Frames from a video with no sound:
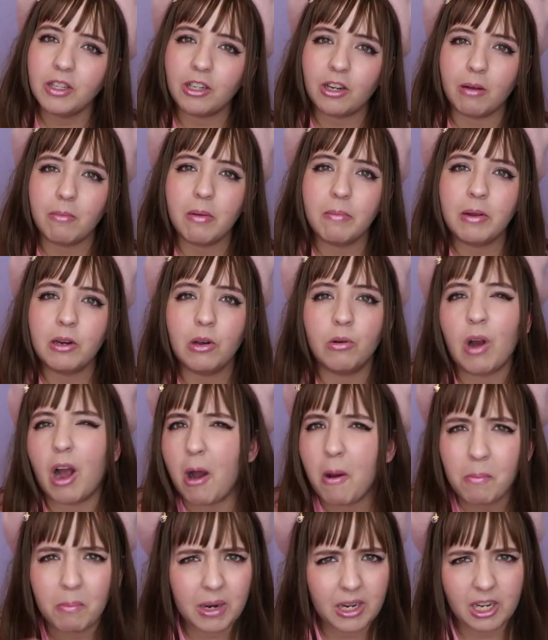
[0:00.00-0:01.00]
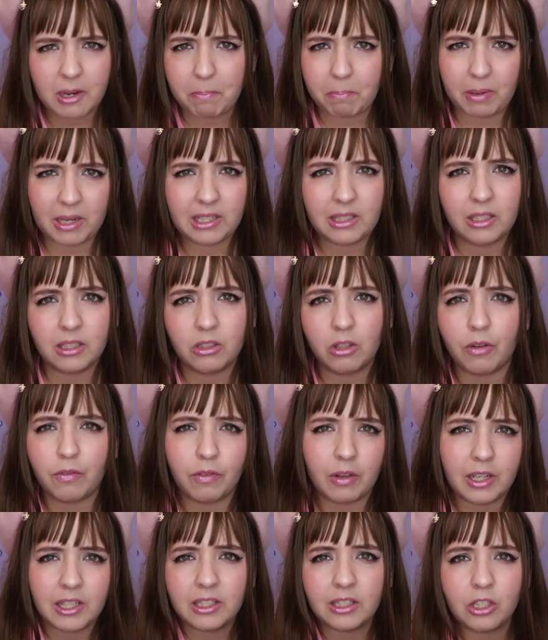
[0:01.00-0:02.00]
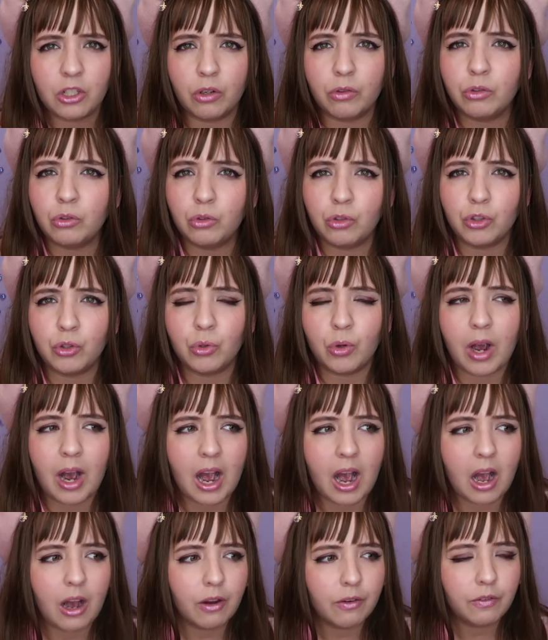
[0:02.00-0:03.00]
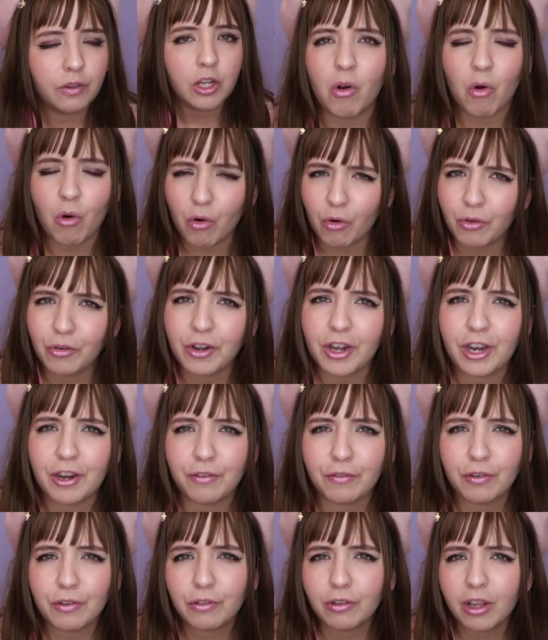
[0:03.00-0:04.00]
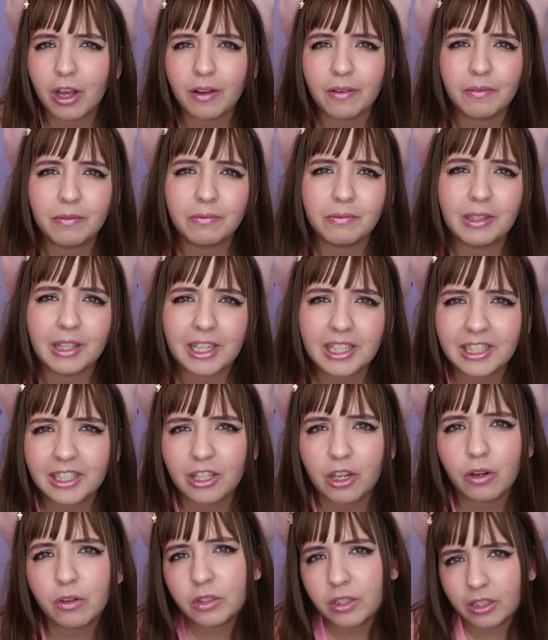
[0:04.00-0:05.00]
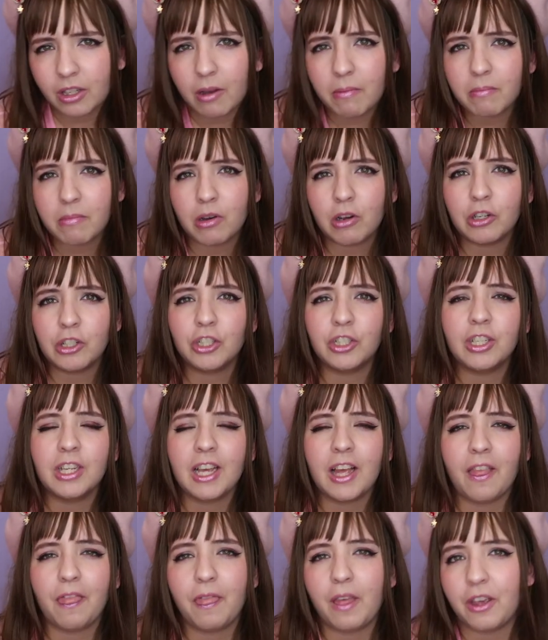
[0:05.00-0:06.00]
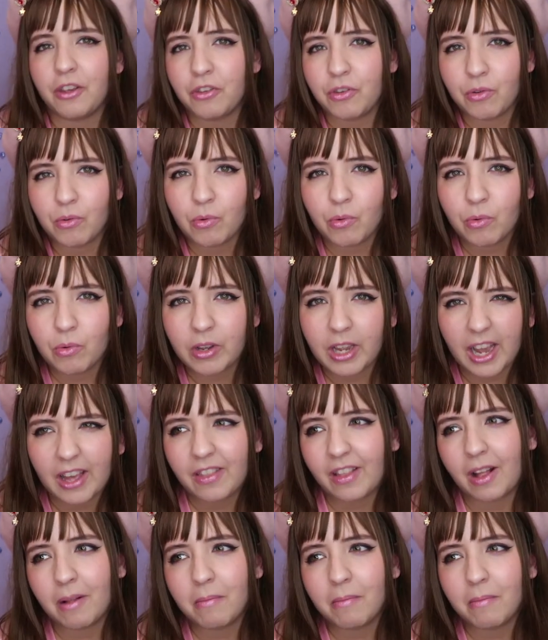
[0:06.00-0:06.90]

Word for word: in the comment below how many pieces of Lazy Oaf do you have or if you love Lazy Oaf so much that you get